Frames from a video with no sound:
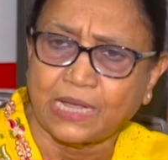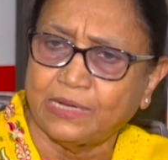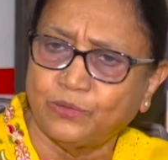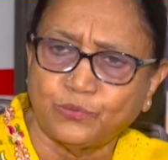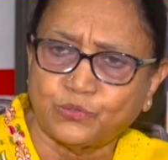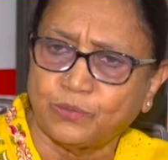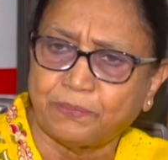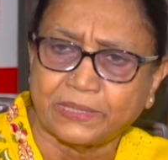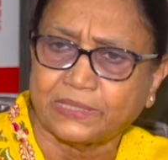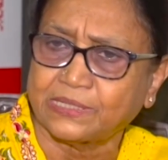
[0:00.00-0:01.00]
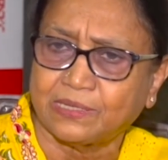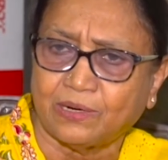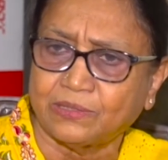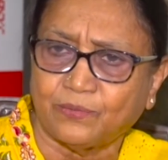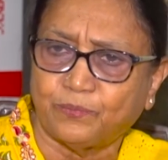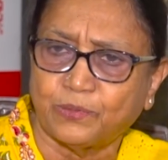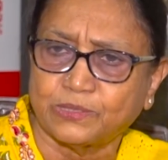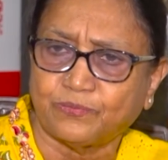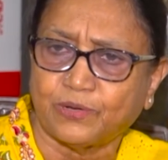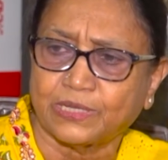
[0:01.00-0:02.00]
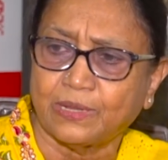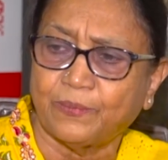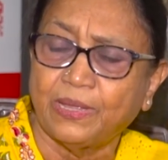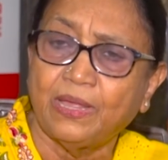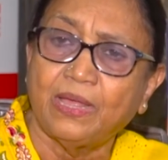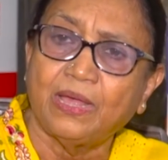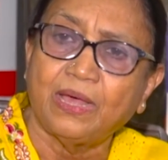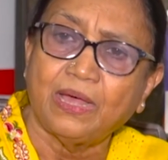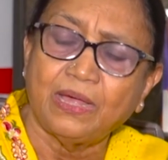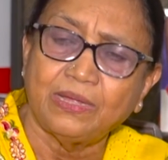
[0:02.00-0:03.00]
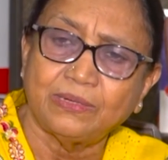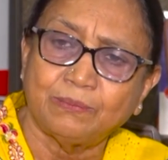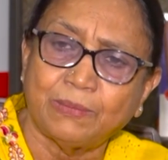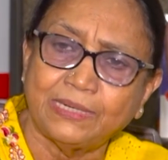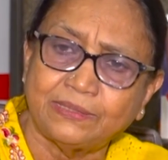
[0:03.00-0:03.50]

I used to purchase lot of books for them, and my